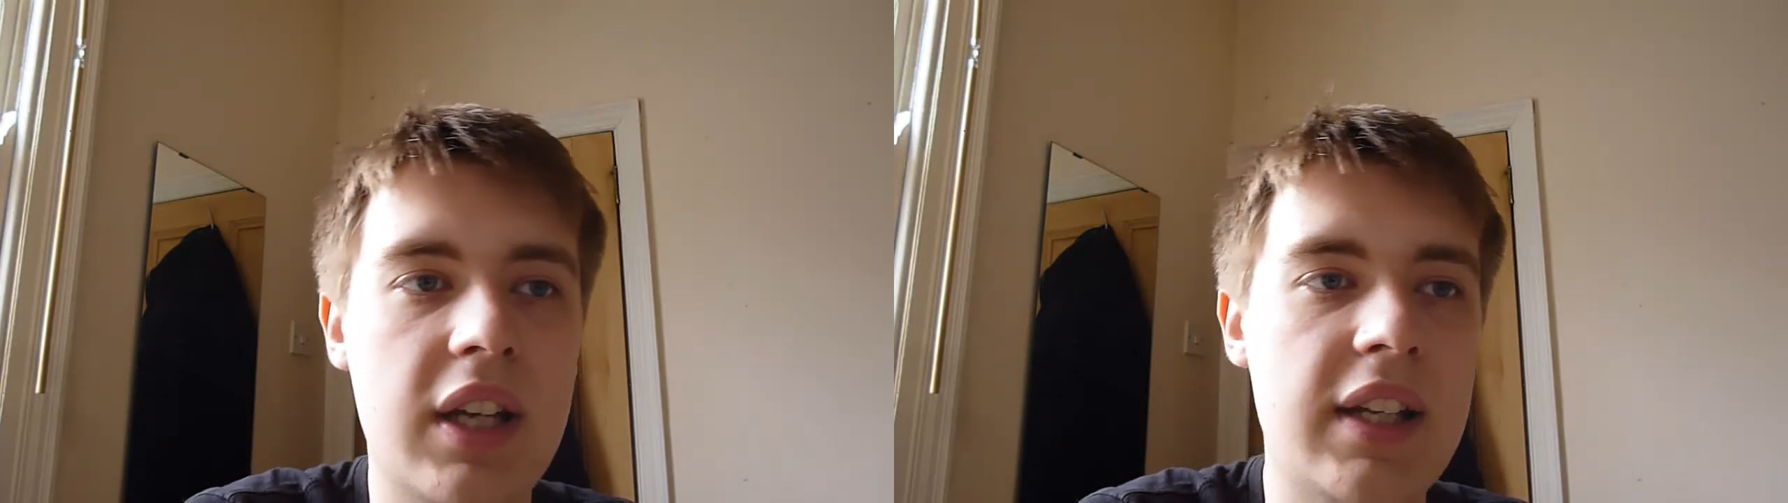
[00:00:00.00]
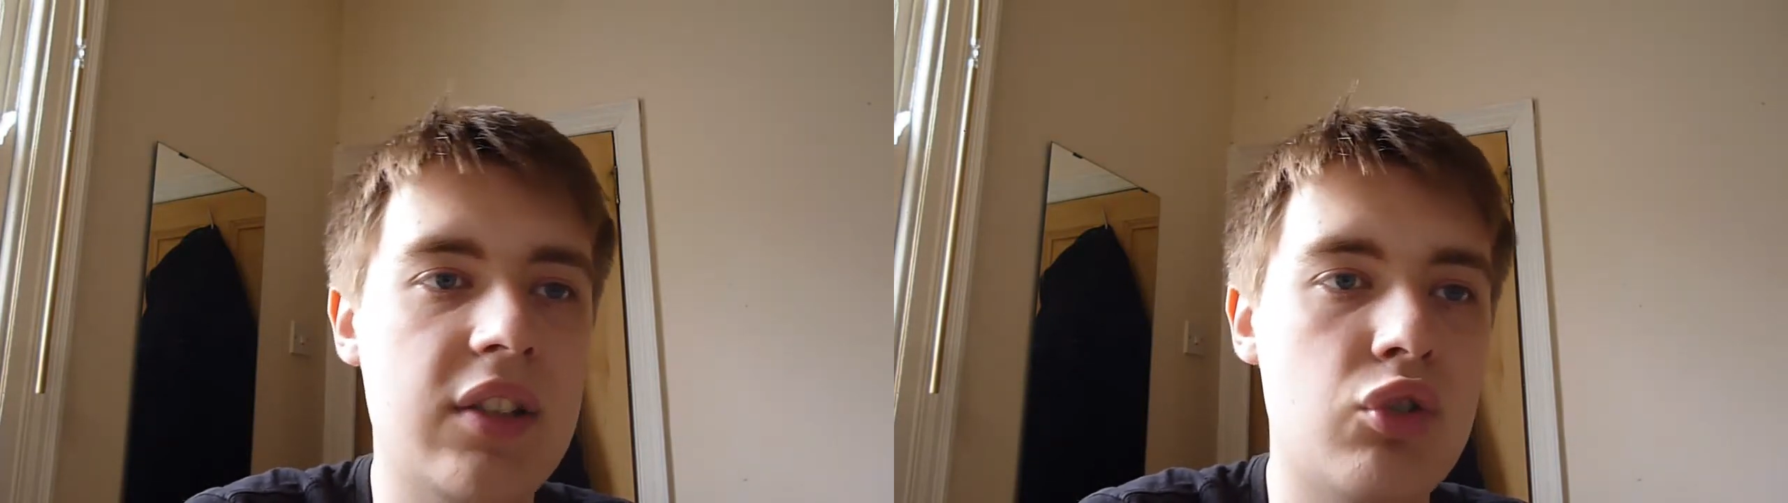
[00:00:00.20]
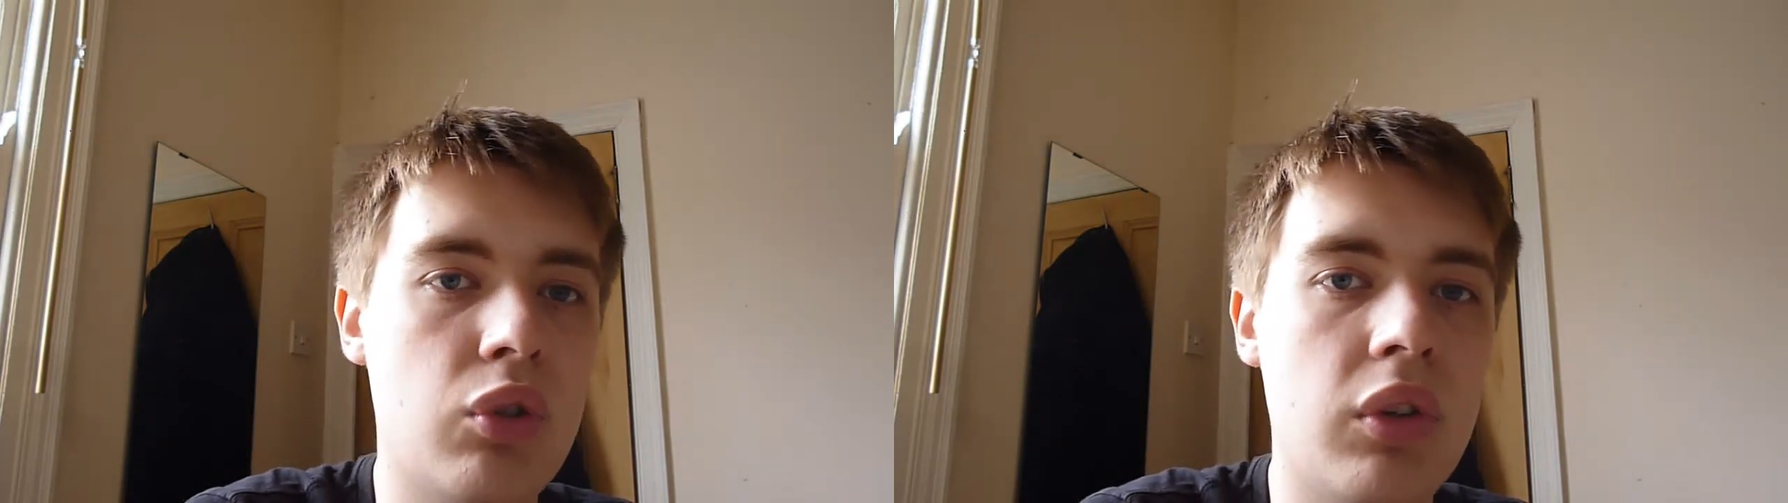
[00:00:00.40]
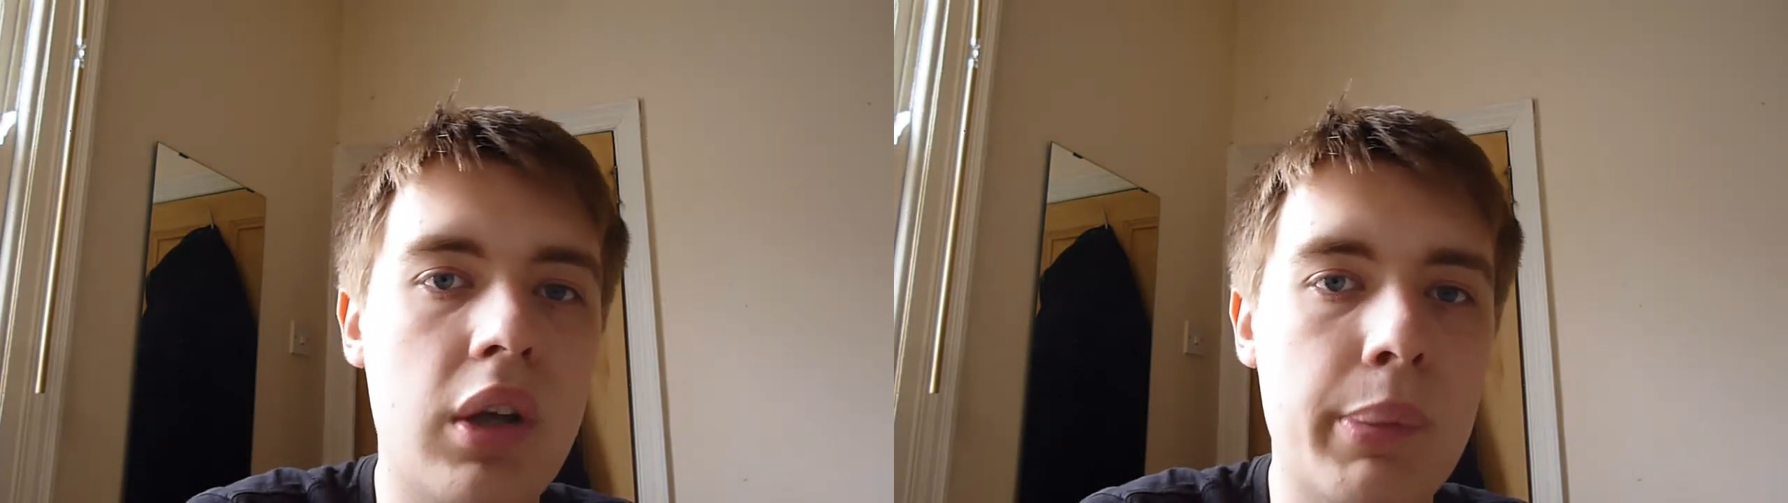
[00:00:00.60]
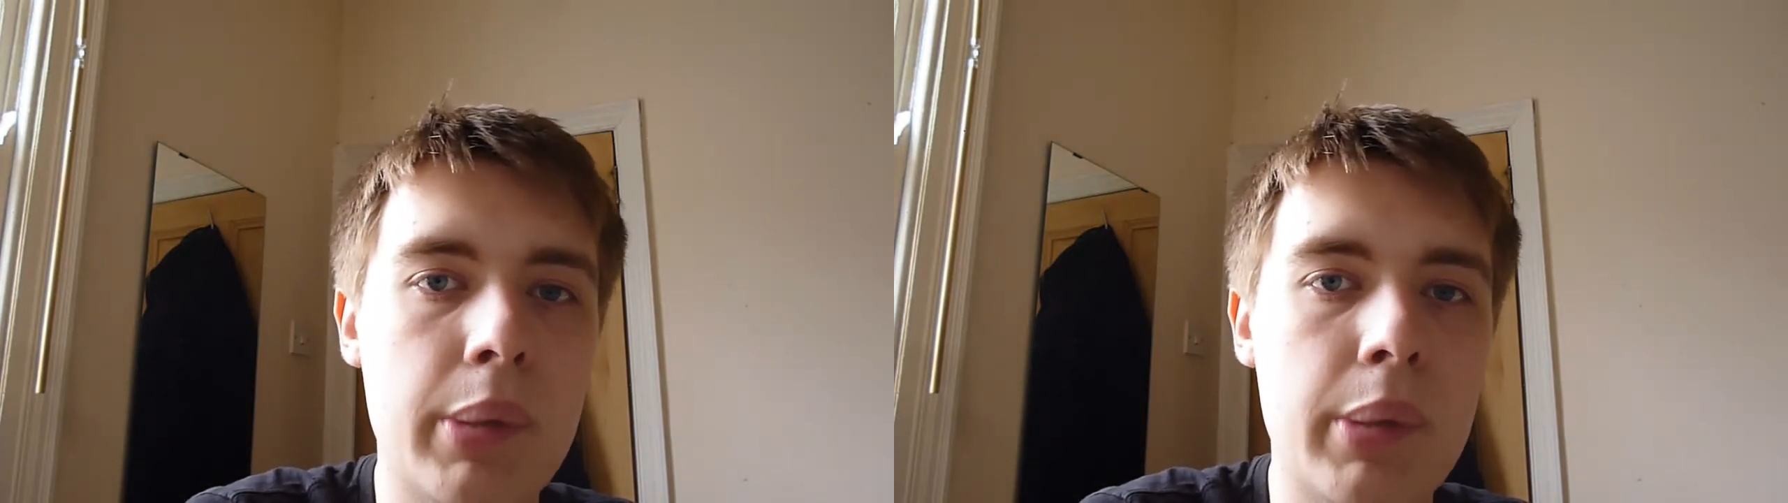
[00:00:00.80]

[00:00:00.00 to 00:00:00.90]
and Joel Knot.